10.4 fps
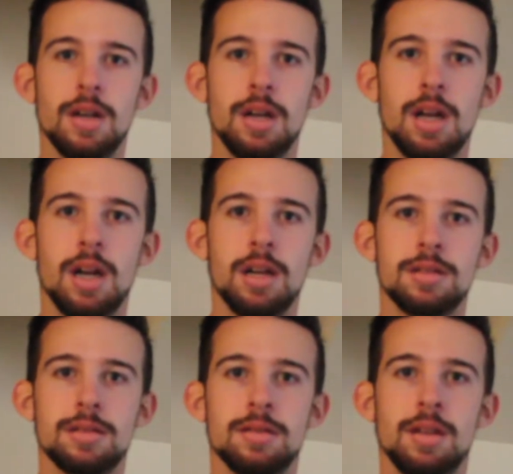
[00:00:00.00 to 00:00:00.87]
Uh,
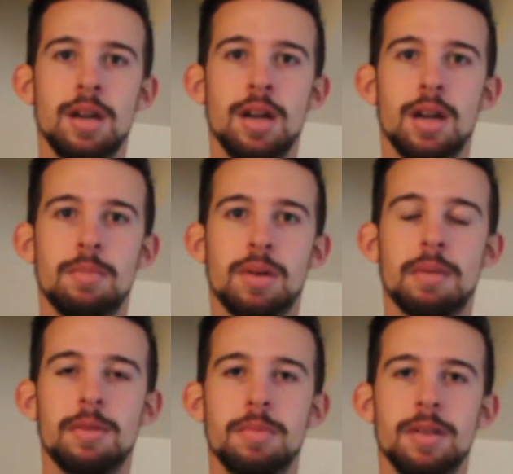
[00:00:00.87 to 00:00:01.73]
uh,
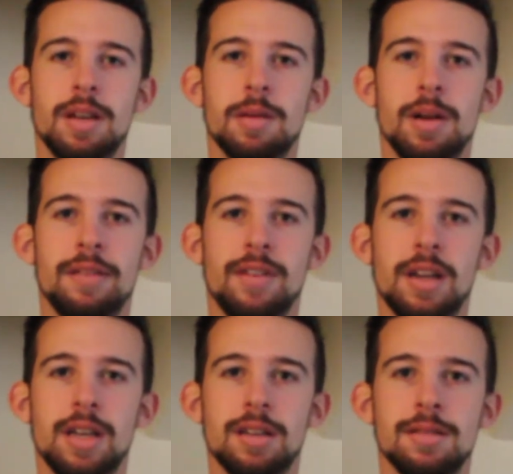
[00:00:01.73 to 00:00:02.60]
probably a, a
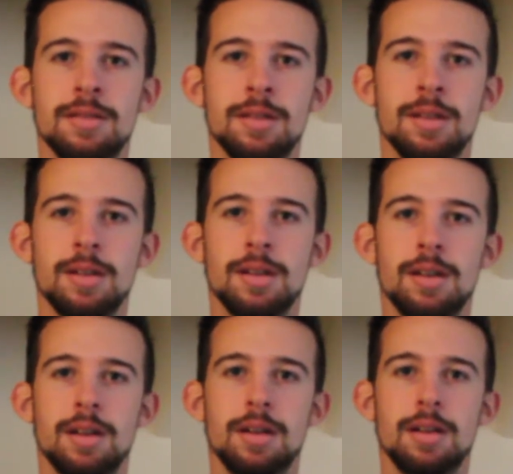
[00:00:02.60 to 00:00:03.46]
Viking.
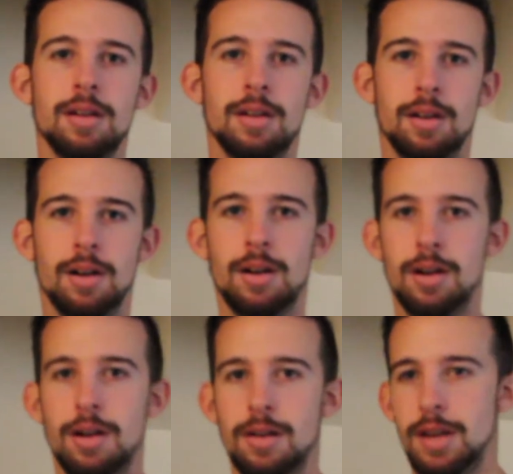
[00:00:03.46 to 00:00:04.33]

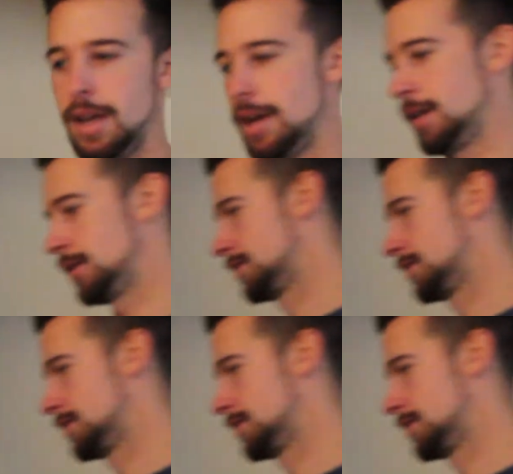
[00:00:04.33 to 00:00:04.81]
Well, okay.